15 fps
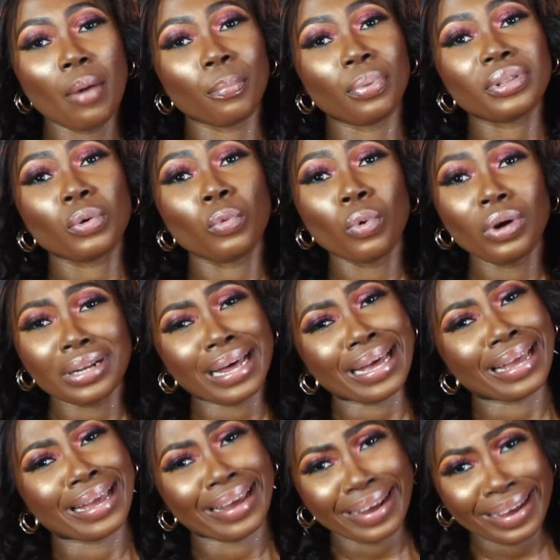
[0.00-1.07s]
But the one
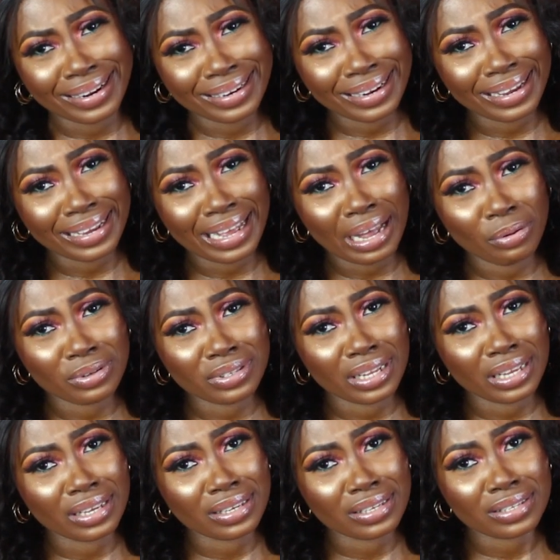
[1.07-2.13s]
I heard, like, I was
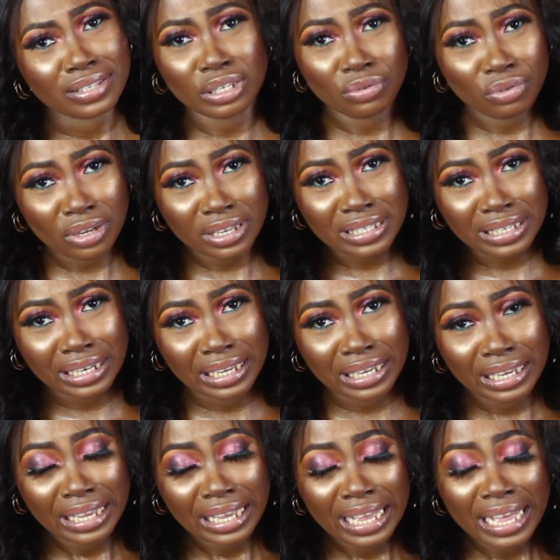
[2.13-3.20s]
like,
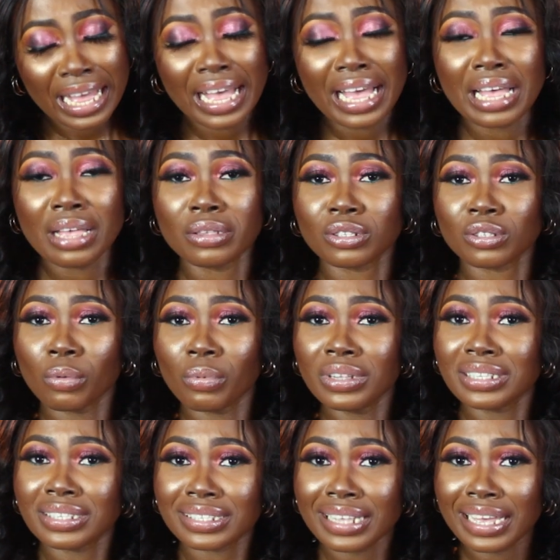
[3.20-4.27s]
seriously?
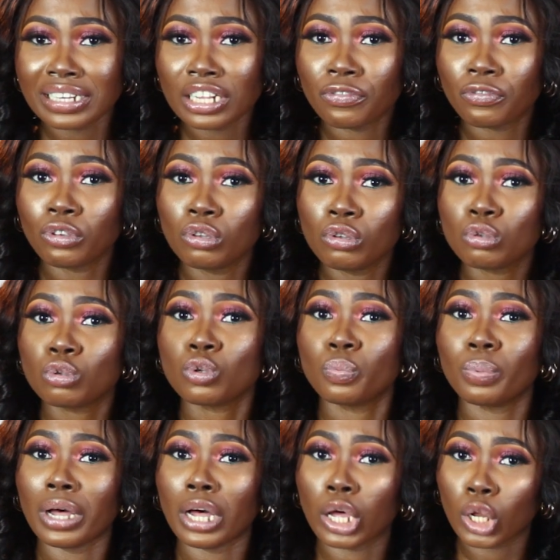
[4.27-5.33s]
Someone said if you use
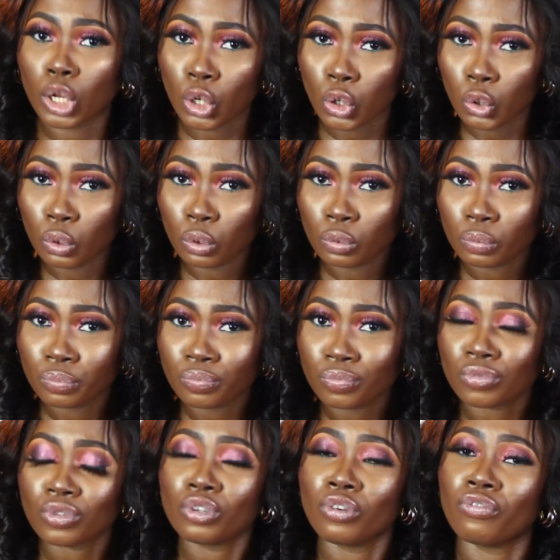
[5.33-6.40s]
super glue
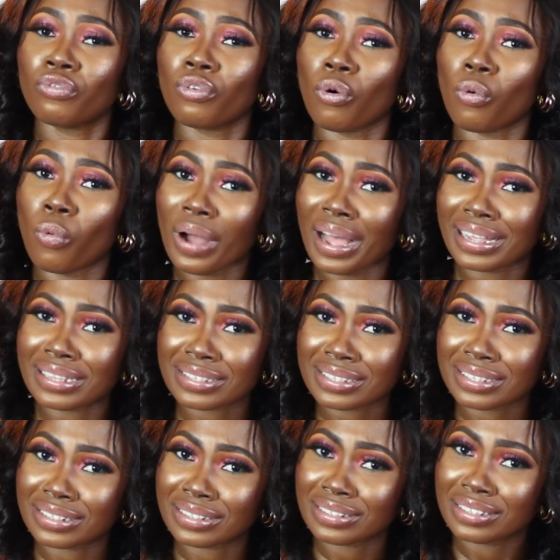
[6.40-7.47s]
for
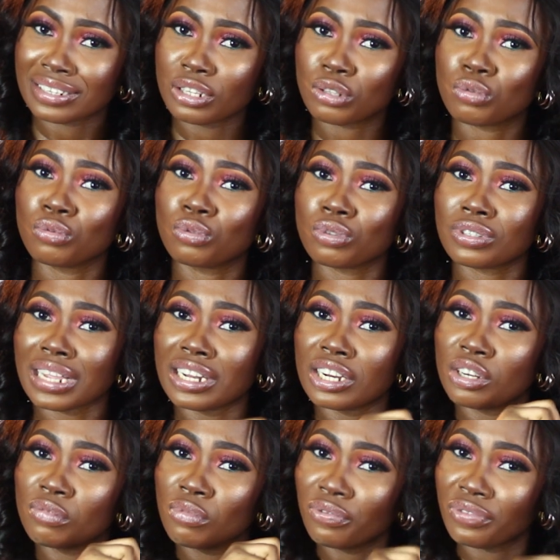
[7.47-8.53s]
waxing, it will
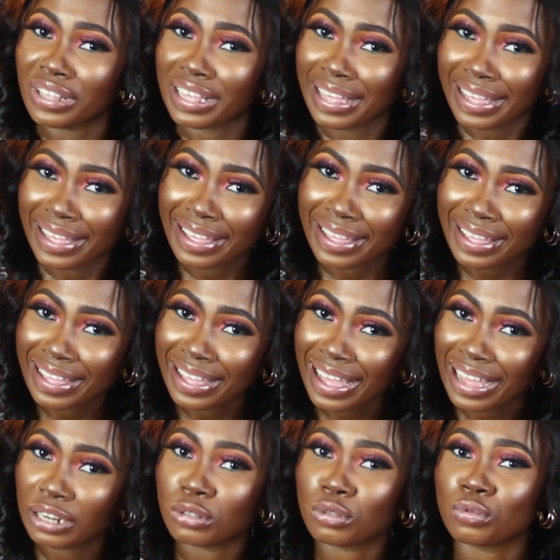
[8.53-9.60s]
totally remove the hair
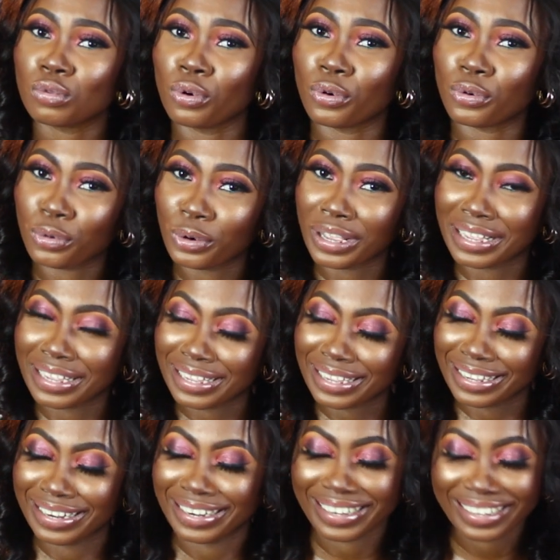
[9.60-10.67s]
and it won't grow
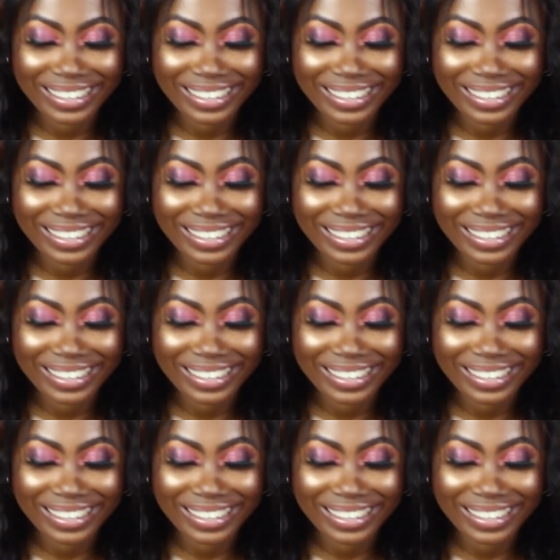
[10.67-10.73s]
again.